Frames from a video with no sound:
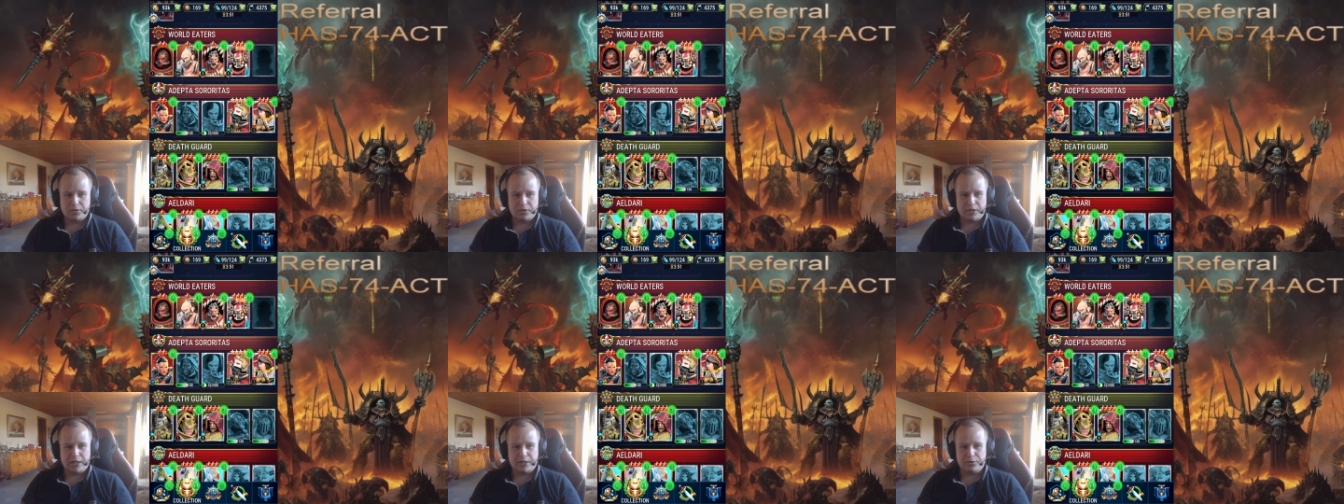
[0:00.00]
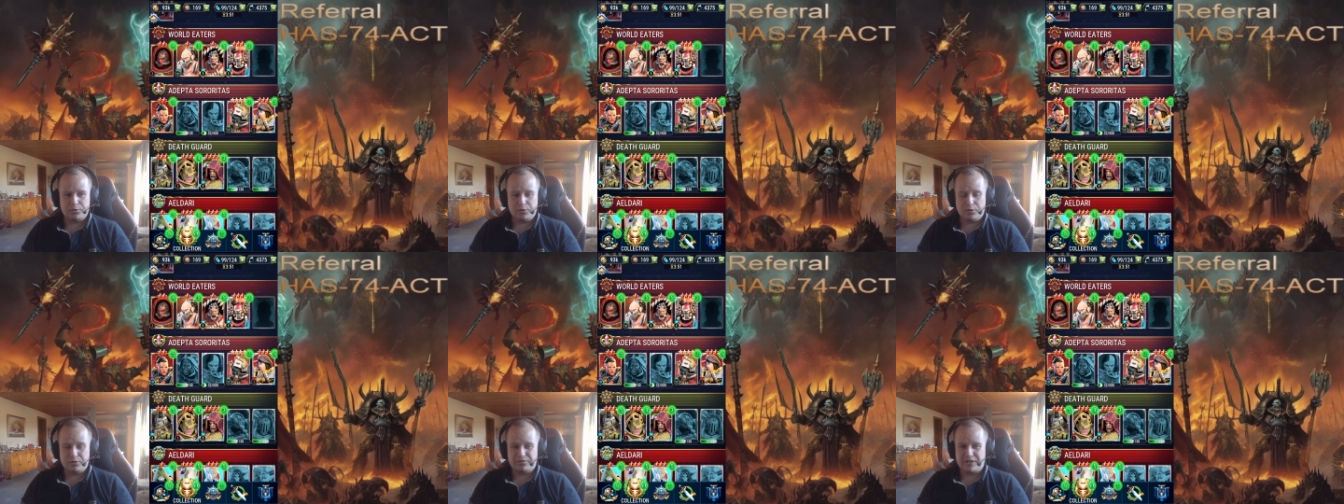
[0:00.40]
I don't
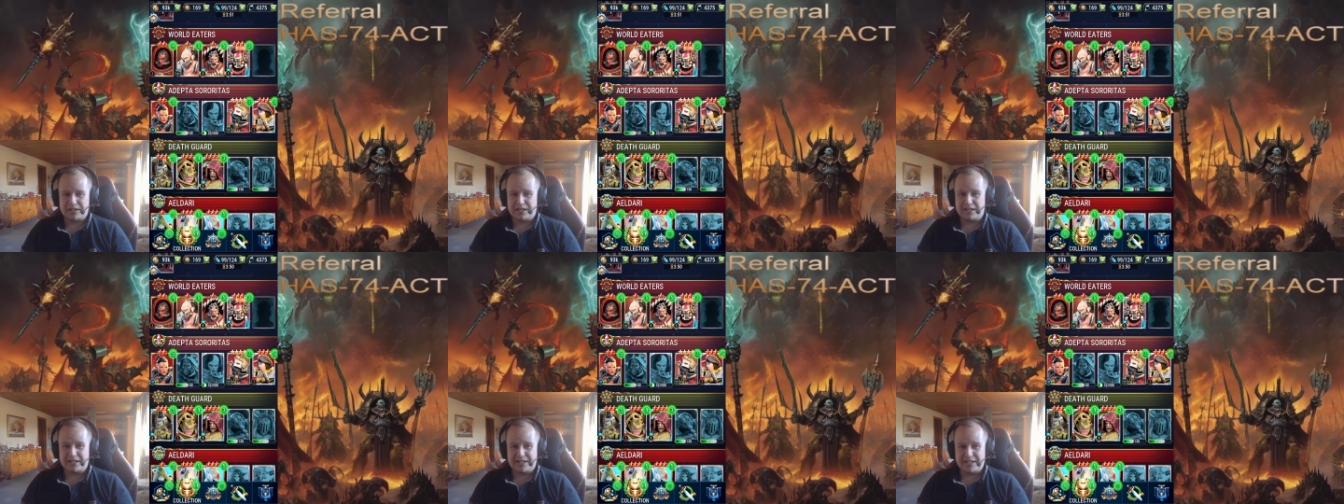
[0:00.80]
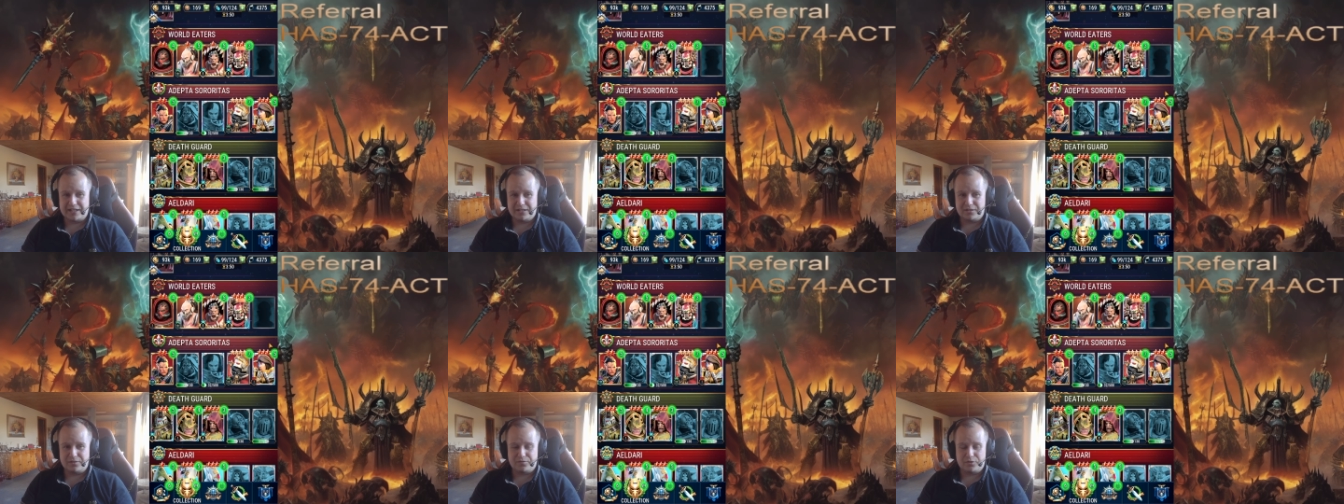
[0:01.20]
know if I can get
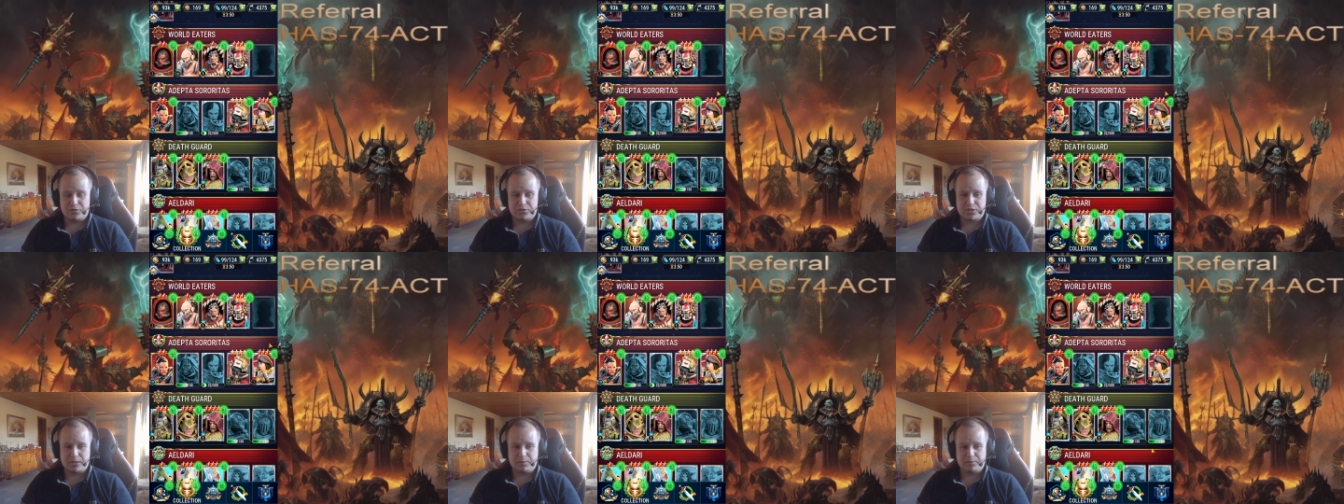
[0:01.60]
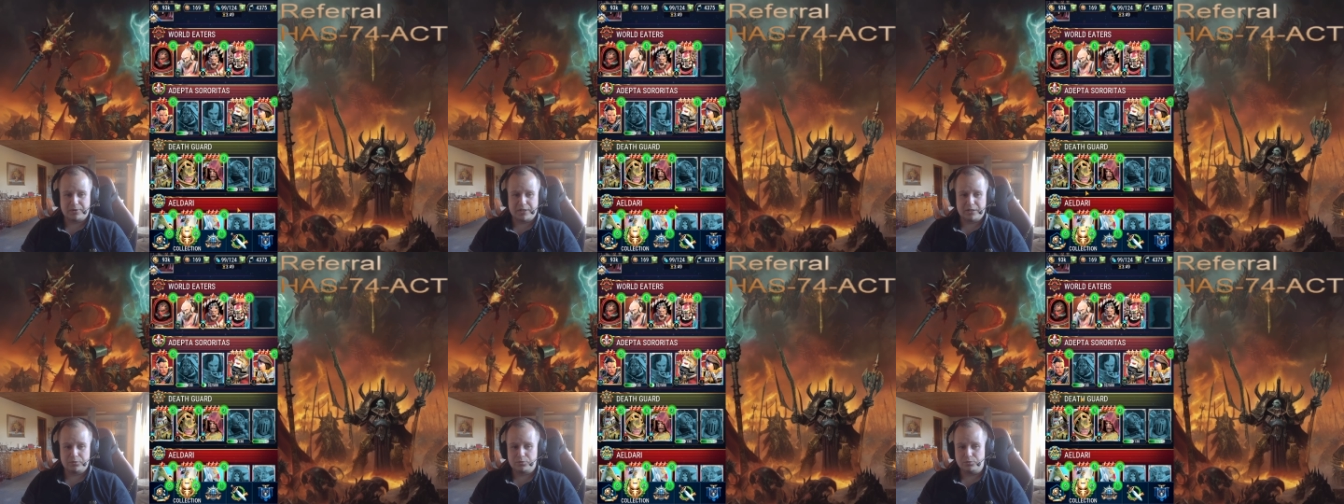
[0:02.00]
it the first time
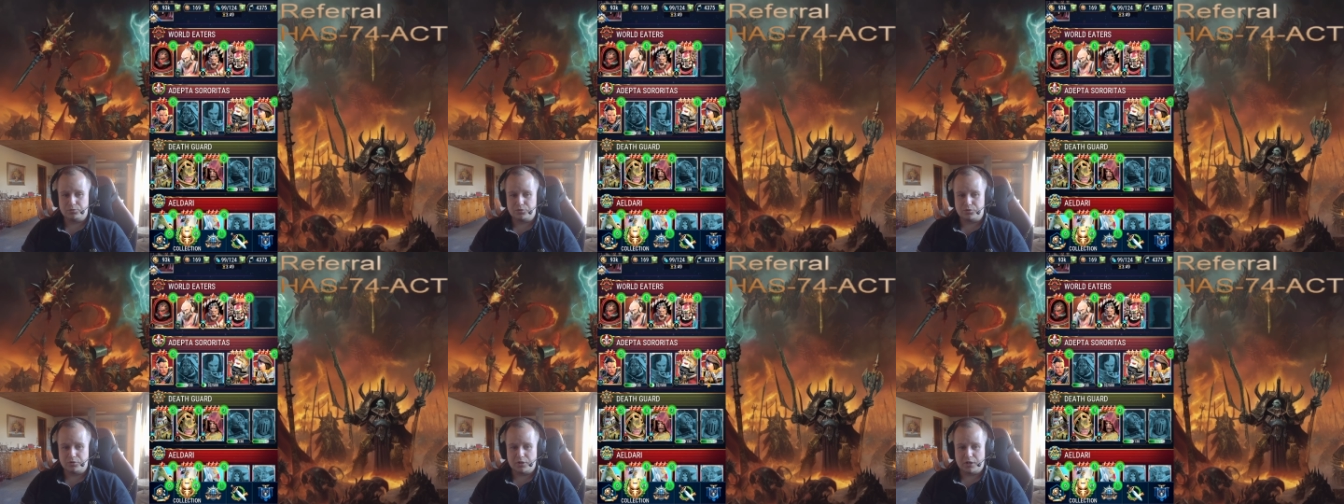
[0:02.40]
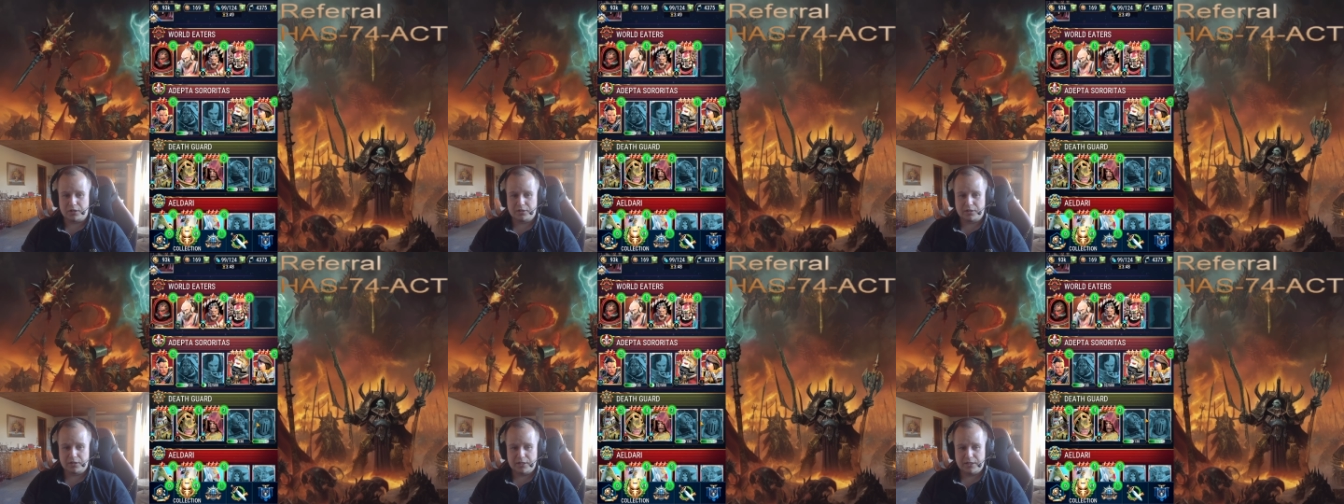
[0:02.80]
around due to the
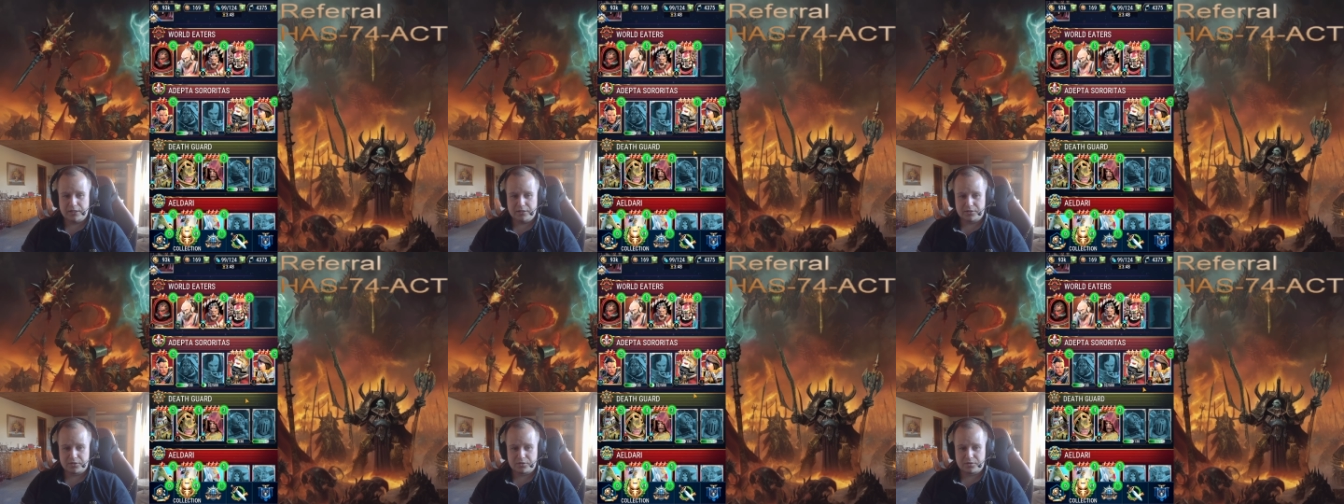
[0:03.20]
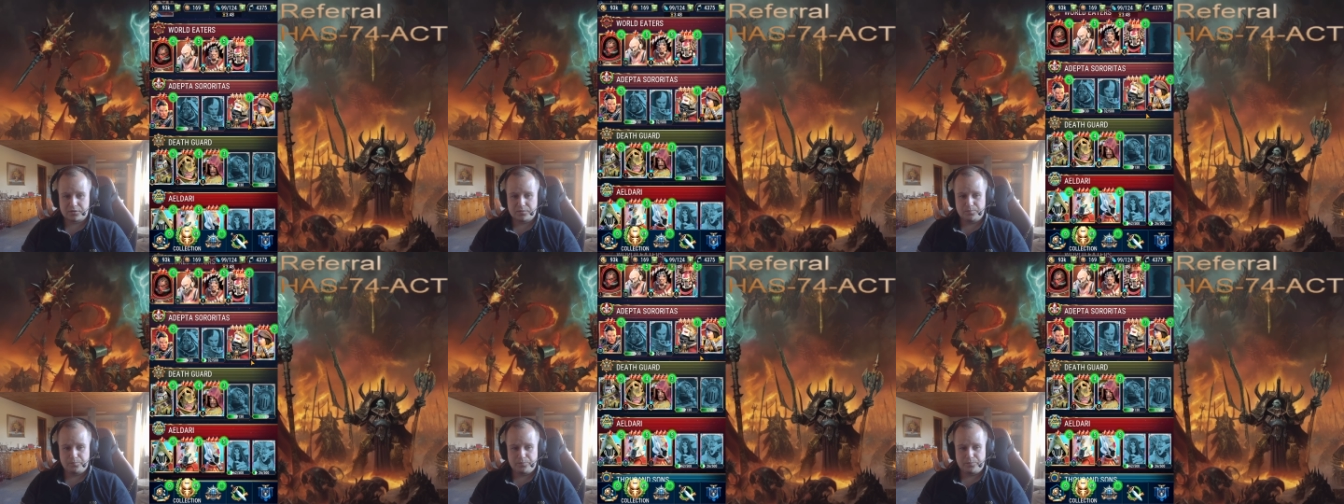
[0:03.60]
other lanes.